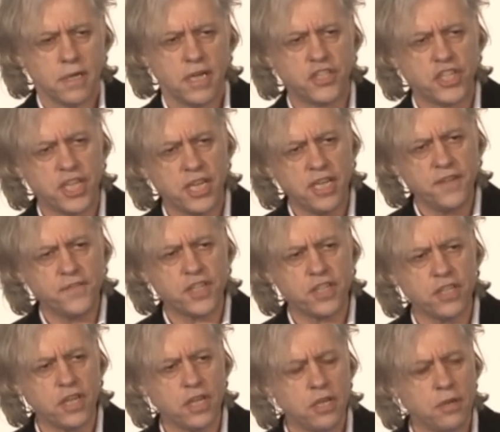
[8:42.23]
And she lived
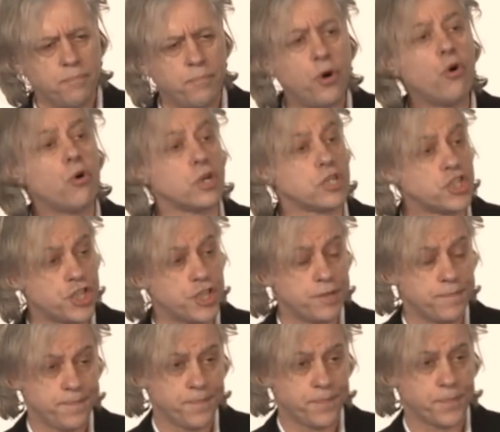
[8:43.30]
in the porch,
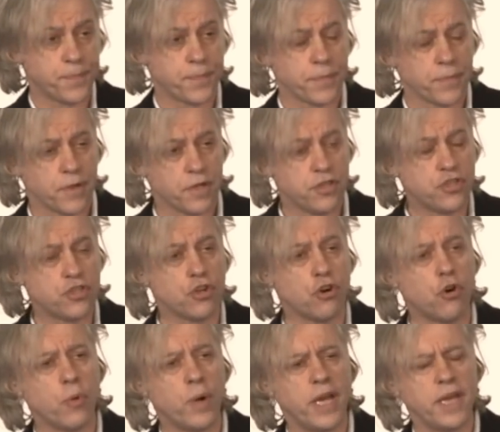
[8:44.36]
the
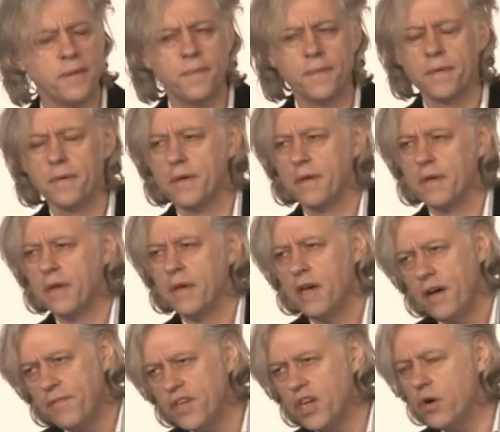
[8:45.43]
doorway
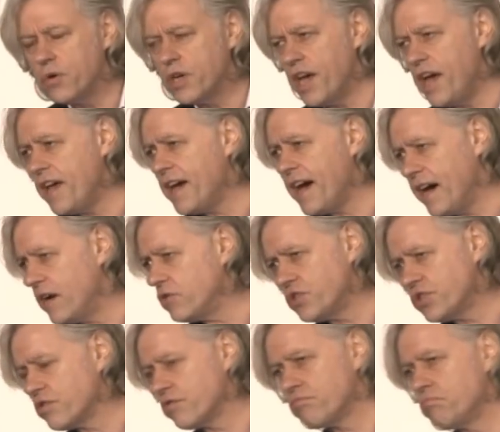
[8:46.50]
of an okay house,